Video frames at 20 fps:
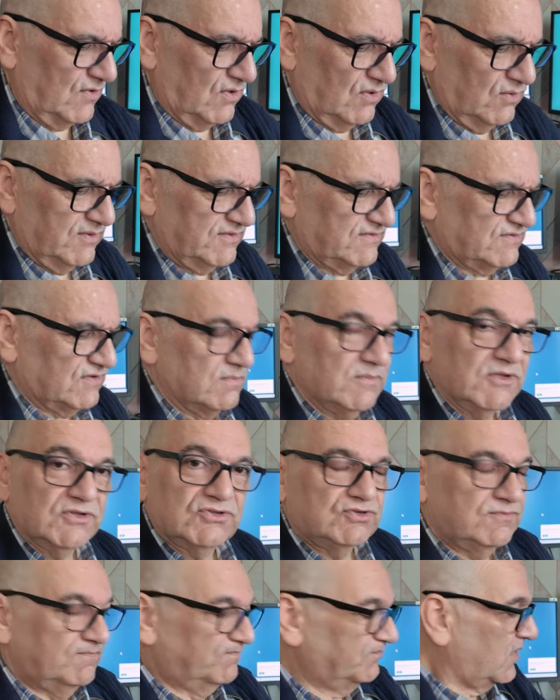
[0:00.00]
Always so
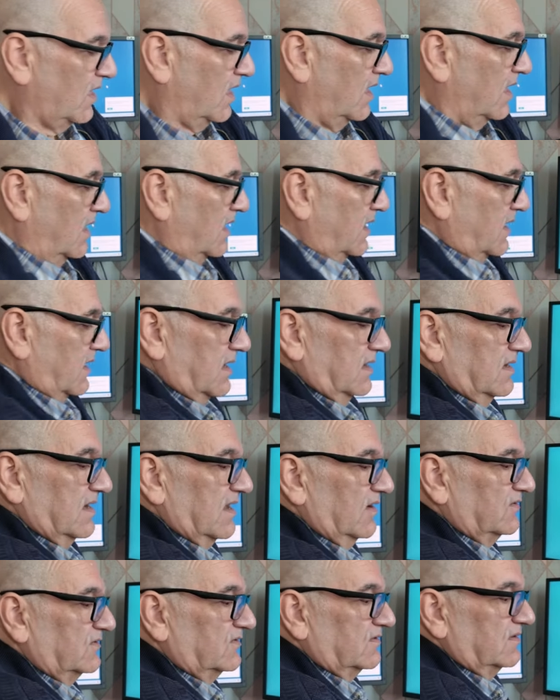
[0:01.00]
much.
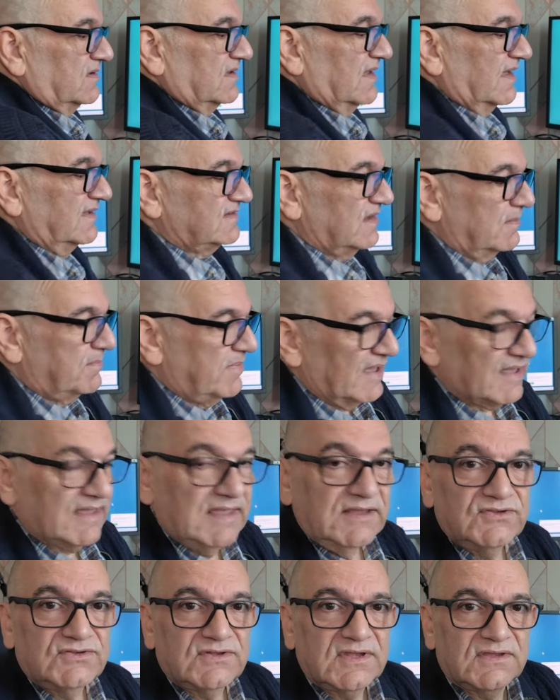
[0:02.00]
Now, it's nicely
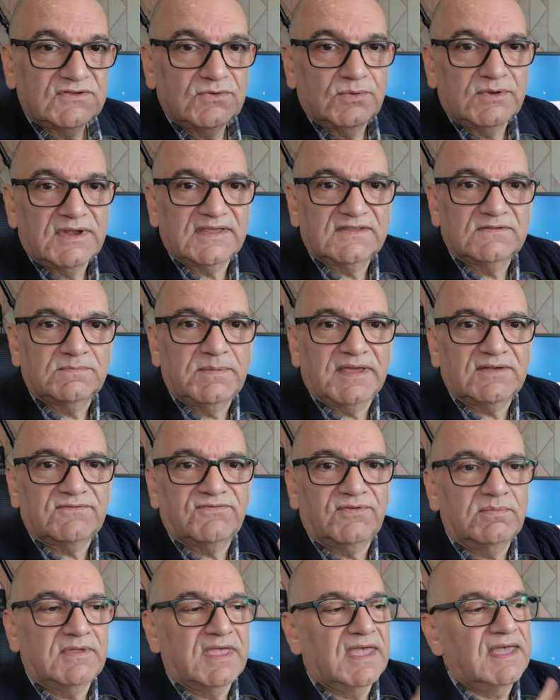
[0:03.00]
packaged, as you would expect from